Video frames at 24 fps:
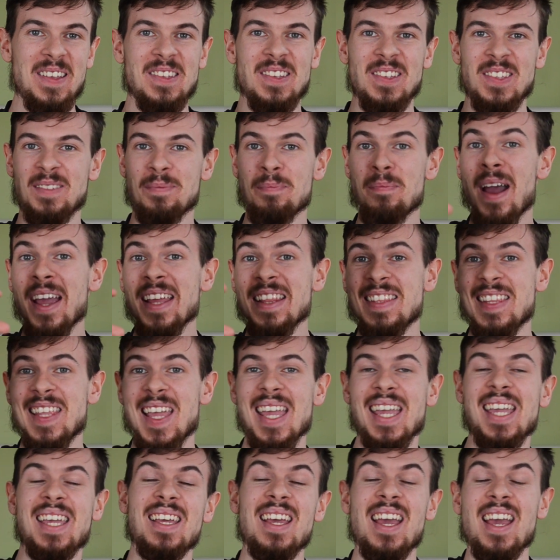It just might
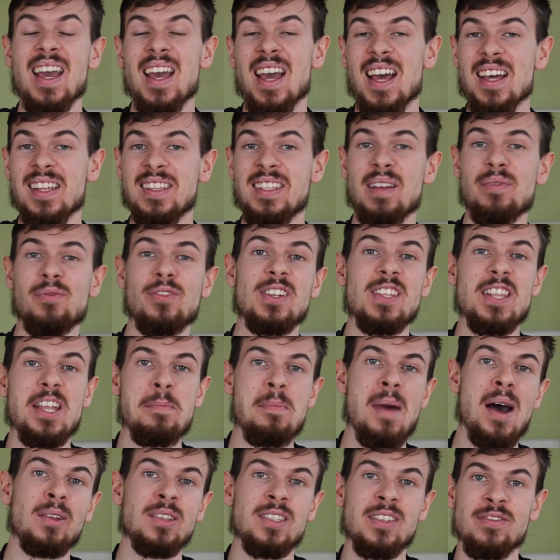take a different
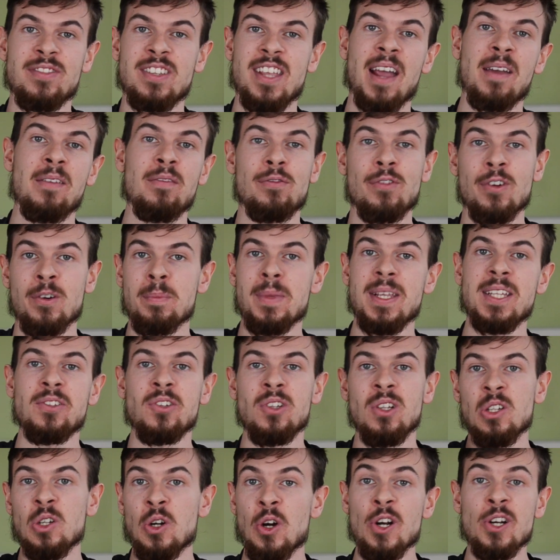amount of time for me
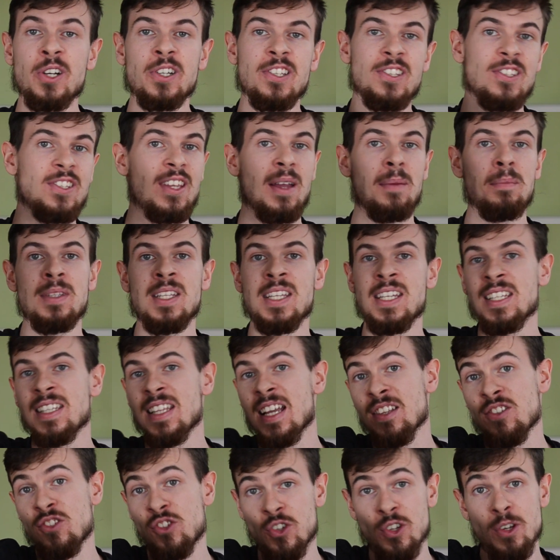to learn something
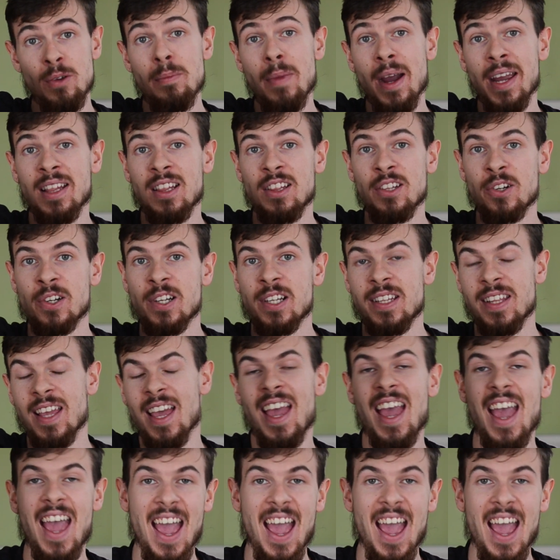that you might learn.